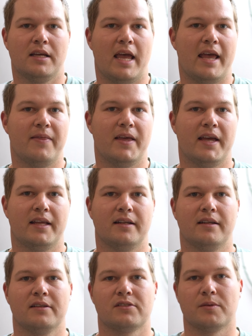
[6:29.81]
and
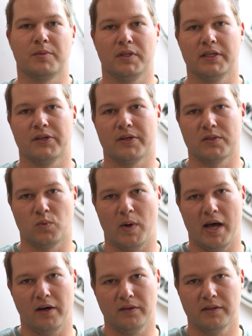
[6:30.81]
then some glitter as
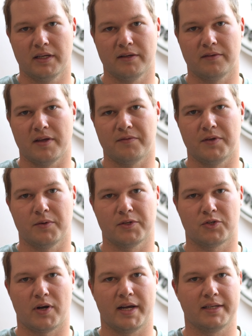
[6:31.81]
well if you were
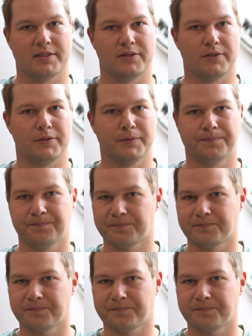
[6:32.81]
trying to